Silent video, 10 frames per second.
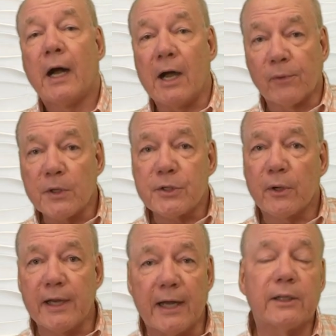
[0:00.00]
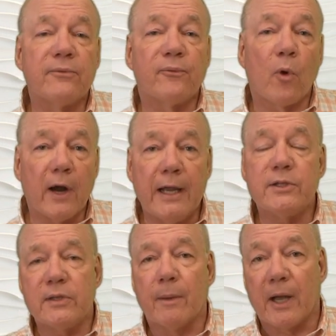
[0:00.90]
I've also connected four
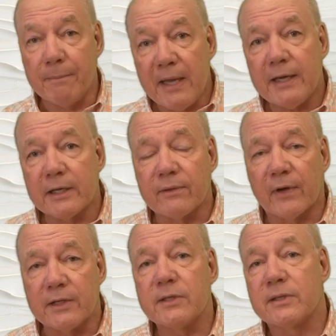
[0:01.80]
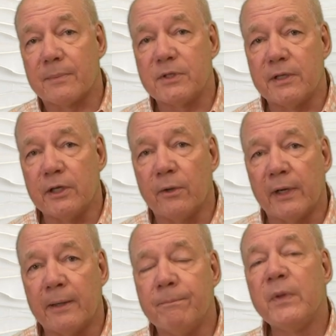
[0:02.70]
HDMI media devices up to the
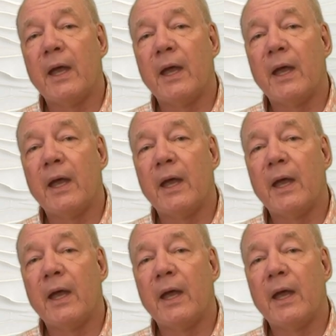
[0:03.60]
unit,